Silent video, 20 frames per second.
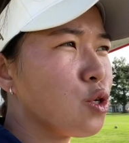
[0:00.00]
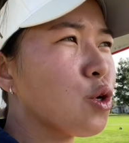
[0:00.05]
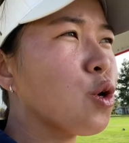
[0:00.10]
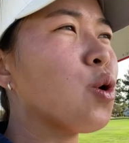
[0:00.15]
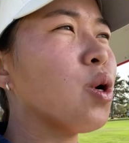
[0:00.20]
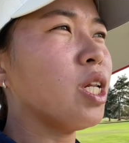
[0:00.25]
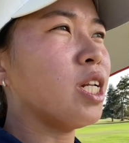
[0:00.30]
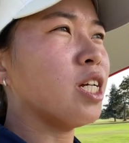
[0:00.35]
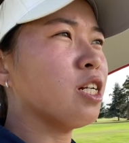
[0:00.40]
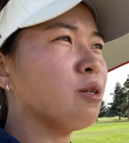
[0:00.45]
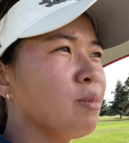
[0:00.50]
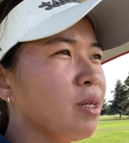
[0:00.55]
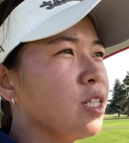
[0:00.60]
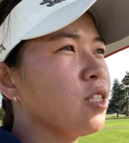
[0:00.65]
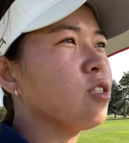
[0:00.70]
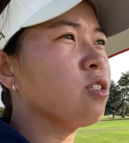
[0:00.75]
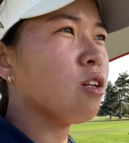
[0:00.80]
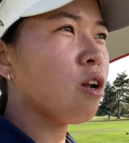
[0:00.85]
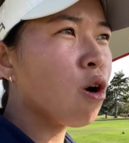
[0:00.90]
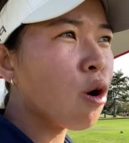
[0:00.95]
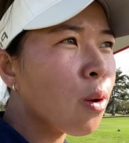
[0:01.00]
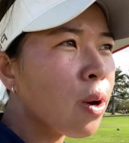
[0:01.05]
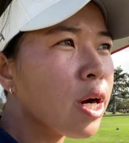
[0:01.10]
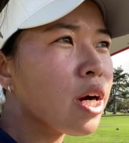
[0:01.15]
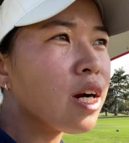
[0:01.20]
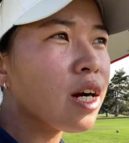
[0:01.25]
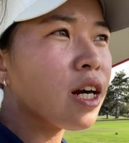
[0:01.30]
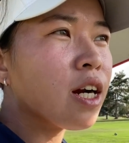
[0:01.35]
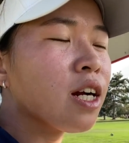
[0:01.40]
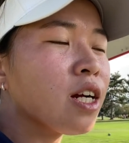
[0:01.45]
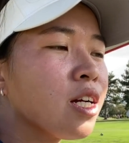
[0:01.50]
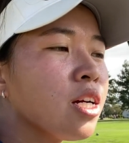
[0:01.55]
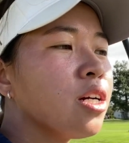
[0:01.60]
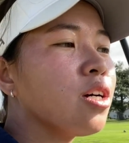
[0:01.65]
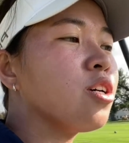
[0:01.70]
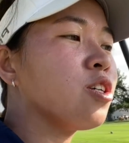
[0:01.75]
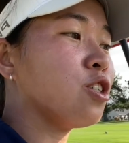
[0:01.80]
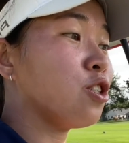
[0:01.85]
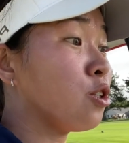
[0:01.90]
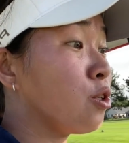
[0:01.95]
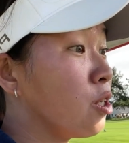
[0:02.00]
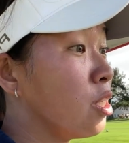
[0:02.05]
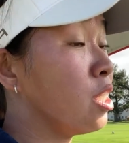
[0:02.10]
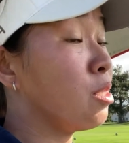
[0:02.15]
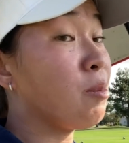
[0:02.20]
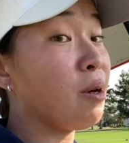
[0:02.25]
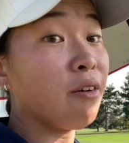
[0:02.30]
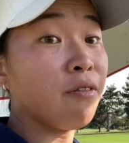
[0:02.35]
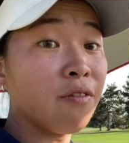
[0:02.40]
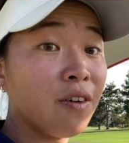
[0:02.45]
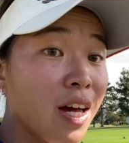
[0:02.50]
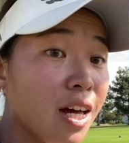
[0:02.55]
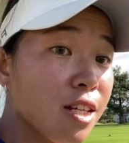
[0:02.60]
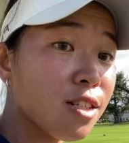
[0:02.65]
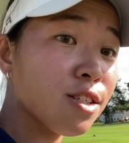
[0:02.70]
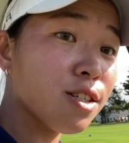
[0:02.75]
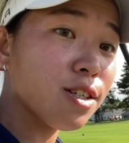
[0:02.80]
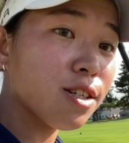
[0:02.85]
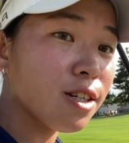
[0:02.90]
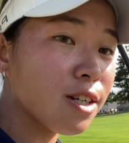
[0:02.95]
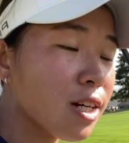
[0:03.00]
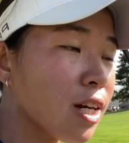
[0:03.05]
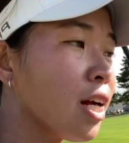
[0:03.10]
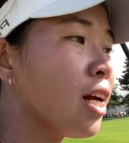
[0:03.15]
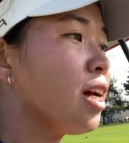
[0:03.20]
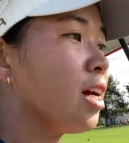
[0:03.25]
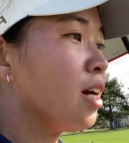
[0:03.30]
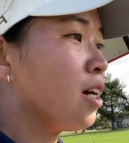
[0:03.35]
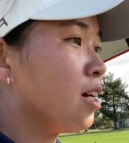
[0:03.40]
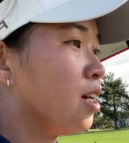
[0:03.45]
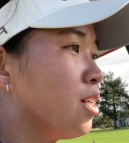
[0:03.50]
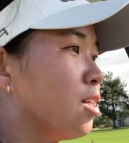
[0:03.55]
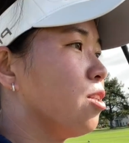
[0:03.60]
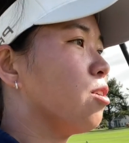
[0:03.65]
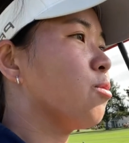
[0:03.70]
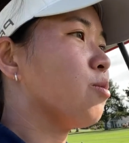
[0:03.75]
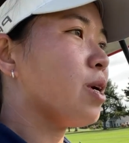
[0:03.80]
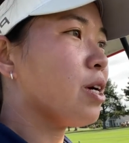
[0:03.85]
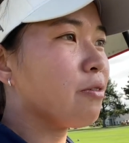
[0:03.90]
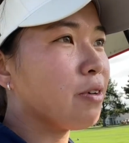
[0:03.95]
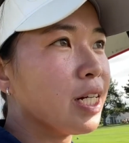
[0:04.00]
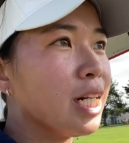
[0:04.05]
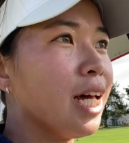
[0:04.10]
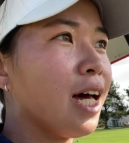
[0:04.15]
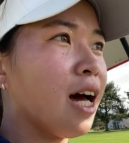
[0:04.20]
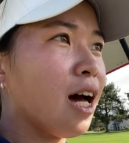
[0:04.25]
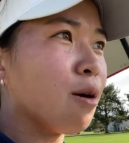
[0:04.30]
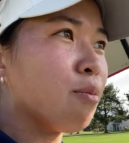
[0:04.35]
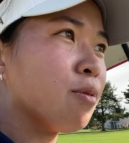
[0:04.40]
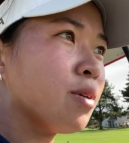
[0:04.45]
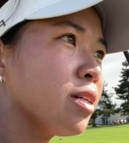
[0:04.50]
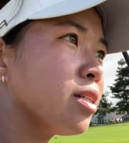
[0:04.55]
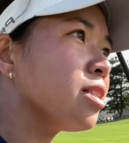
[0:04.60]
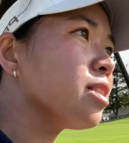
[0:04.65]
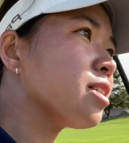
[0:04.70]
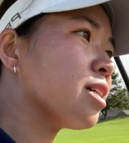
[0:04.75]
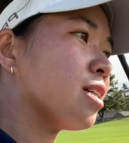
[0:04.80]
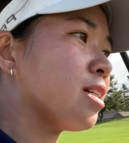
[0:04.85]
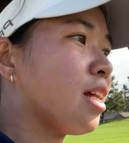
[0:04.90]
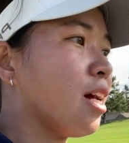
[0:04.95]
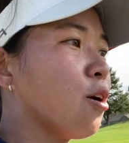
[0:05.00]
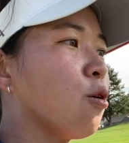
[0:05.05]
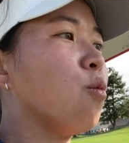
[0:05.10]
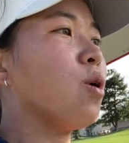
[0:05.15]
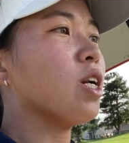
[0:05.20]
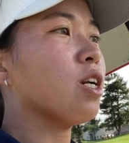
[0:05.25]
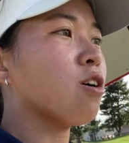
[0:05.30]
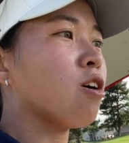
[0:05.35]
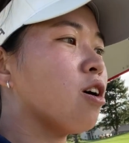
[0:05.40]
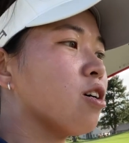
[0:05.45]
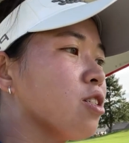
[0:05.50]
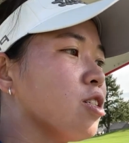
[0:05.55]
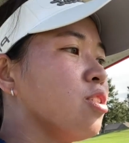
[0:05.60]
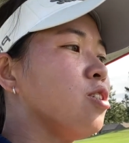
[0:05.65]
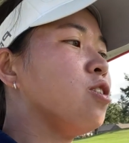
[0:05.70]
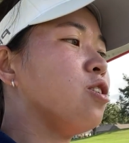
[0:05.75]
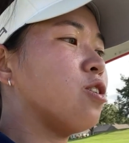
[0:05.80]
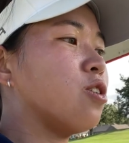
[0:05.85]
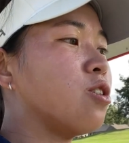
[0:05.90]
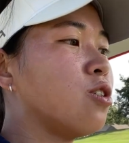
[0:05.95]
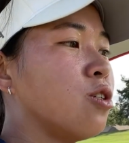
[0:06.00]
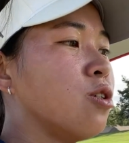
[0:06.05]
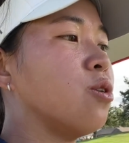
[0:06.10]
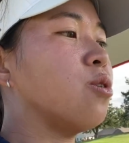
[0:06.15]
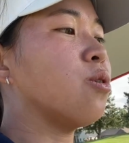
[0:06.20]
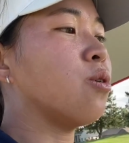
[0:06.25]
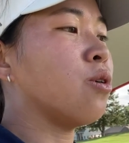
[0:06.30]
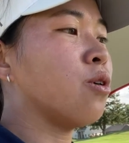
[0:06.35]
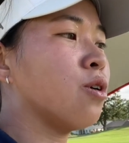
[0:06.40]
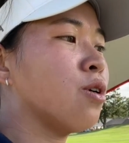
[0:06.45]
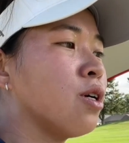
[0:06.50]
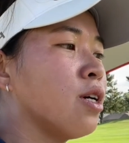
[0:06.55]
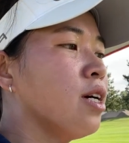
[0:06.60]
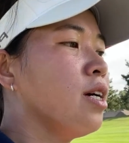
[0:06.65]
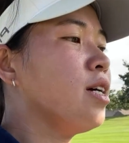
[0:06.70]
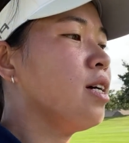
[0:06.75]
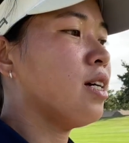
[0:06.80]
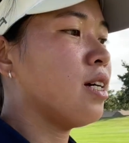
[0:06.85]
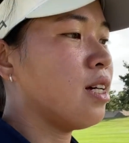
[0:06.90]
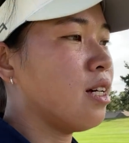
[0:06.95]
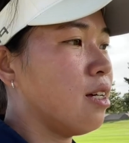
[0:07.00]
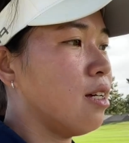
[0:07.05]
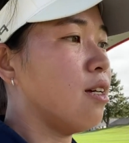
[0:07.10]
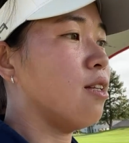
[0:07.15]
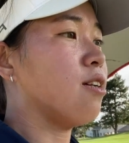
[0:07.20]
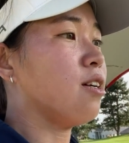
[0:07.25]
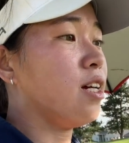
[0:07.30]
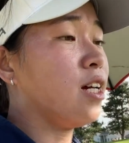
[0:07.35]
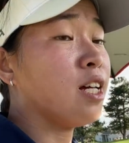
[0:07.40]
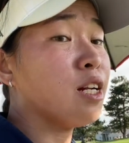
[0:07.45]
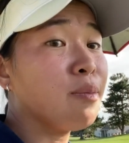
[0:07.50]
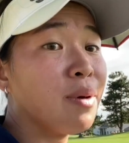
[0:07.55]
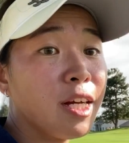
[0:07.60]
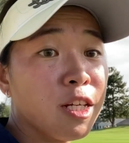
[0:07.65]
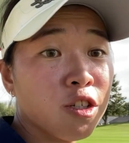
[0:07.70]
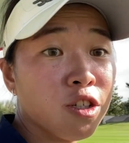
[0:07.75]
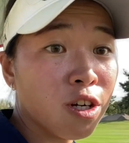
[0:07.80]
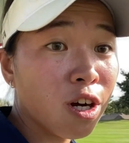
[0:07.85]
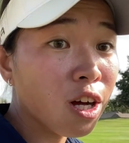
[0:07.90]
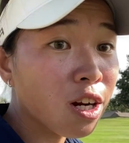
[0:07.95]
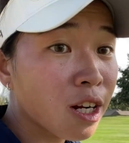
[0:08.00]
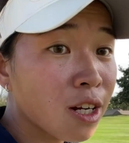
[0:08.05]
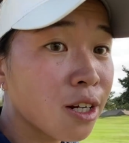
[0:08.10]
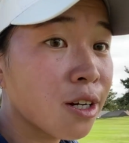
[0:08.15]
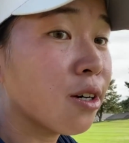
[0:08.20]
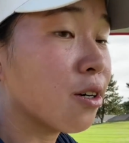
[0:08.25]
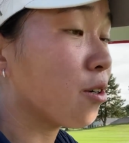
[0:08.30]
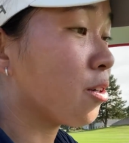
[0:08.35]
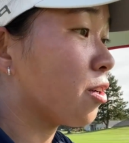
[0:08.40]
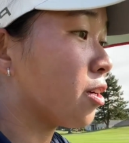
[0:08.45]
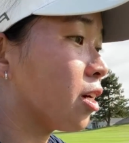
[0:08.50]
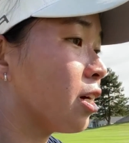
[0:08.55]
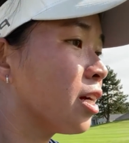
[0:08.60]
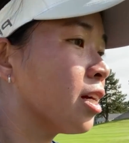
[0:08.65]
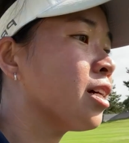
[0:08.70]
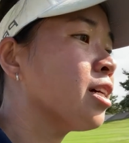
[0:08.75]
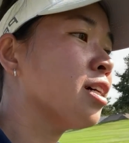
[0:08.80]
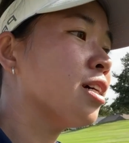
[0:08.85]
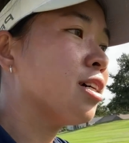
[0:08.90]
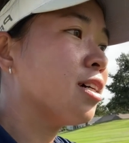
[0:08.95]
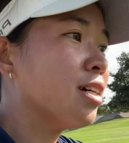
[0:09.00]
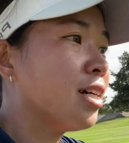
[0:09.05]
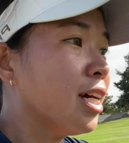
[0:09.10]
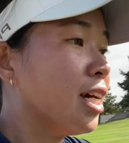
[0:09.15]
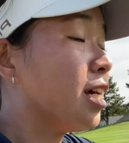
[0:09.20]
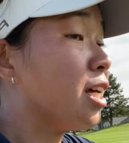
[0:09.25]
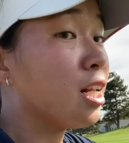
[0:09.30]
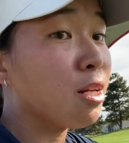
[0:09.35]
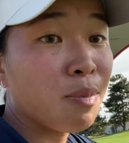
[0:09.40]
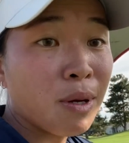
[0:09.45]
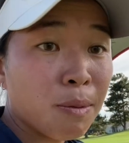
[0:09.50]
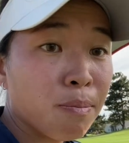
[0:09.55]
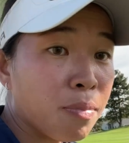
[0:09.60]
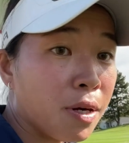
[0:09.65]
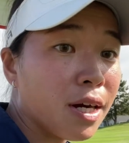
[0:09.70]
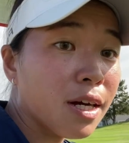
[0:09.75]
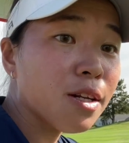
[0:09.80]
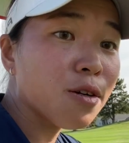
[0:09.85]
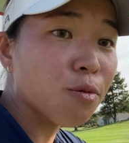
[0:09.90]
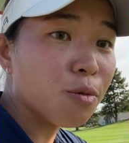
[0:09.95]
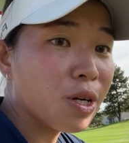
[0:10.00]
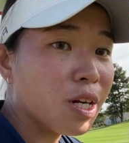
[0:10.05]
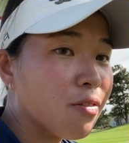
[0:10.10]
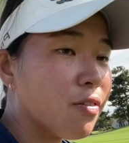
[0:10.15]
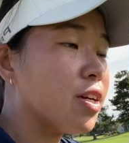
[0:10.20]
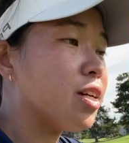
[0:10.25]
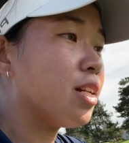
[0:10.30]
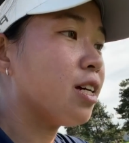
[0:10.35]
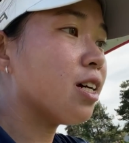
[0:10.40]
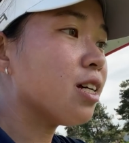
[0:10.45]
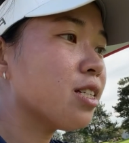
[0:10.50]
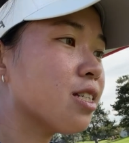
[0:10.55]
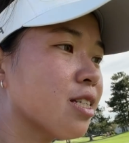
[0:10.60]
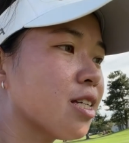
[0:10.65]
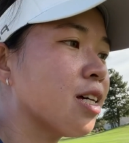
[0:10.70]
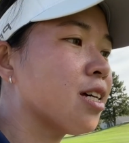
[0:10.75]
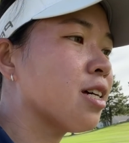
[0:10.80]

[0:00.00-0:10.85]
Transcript: go a little bit slower, or do you go a little bit faster? You know, what really happens, and like what causes you to either hit a bad shot or hit a bad putt, whatever it is.